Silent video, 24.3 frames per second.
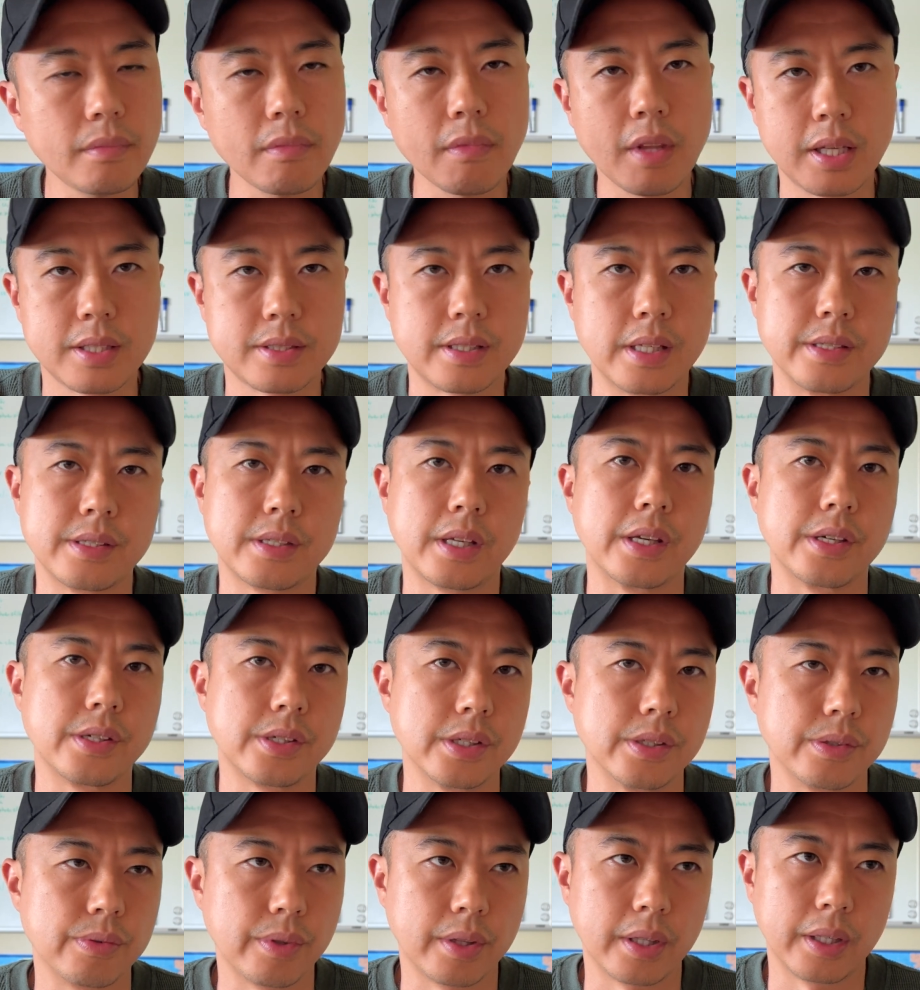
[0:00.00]

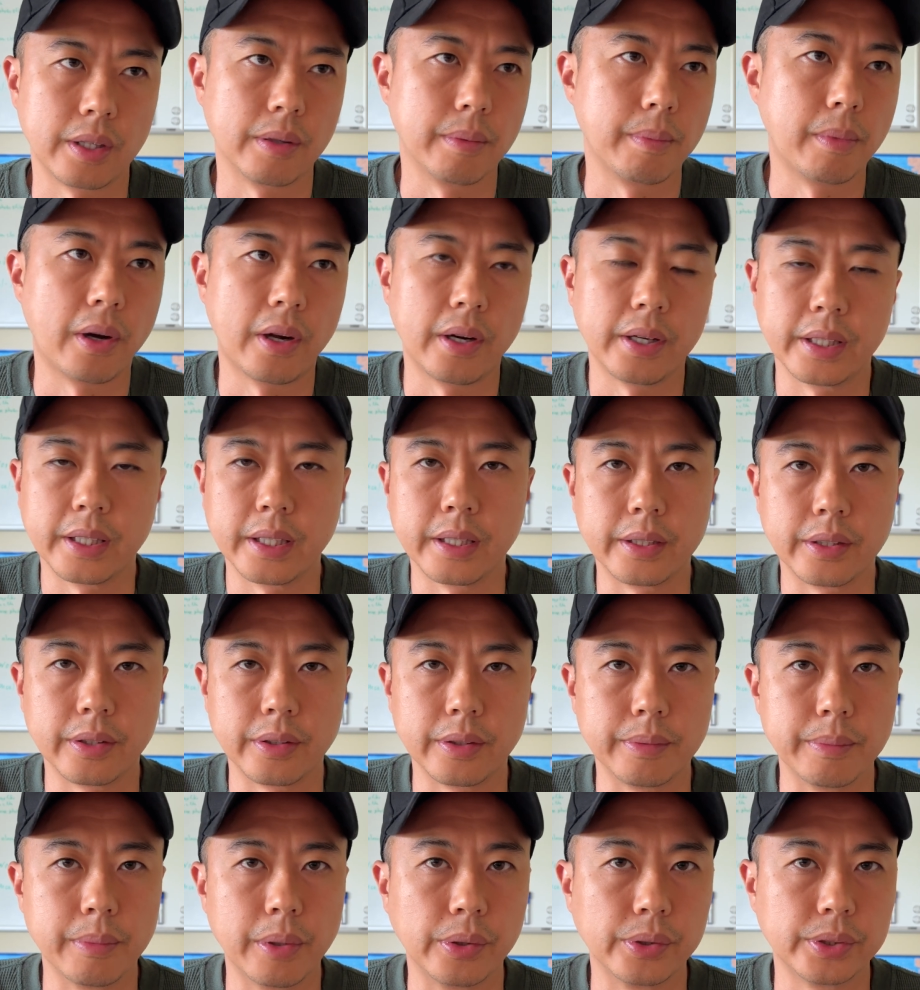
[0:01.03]
sensations within your body and your
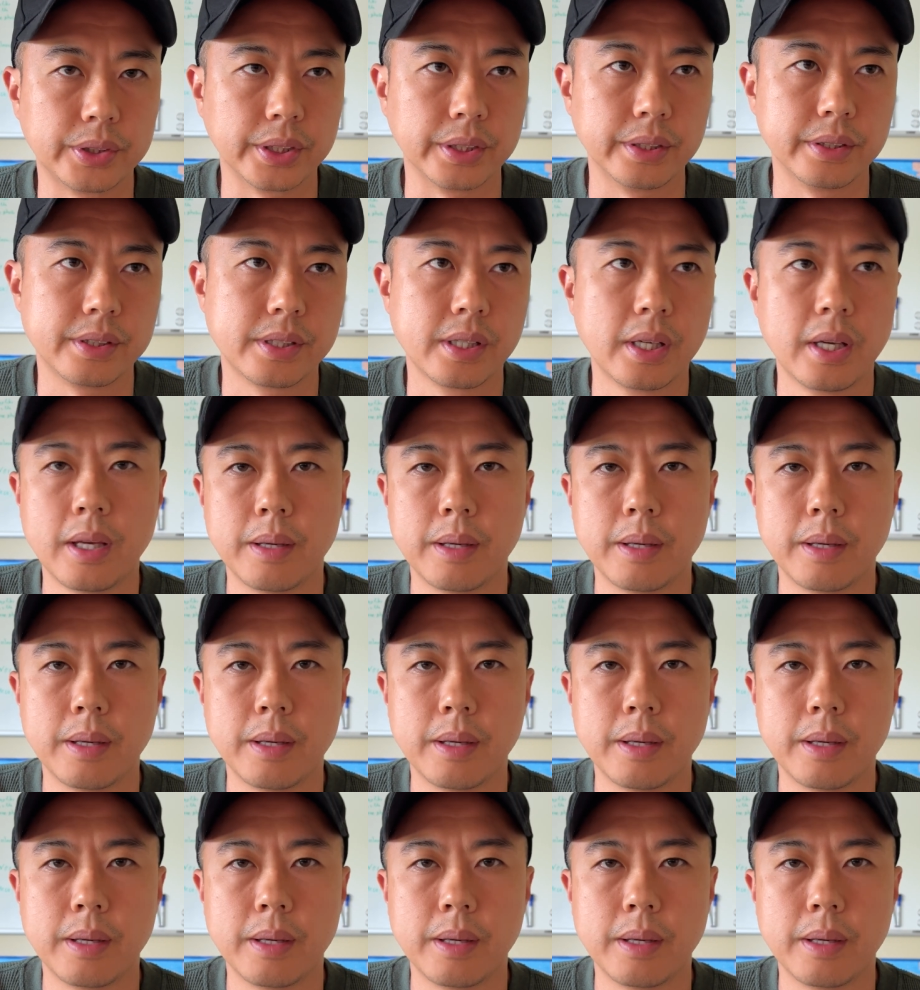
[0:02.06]
emotions.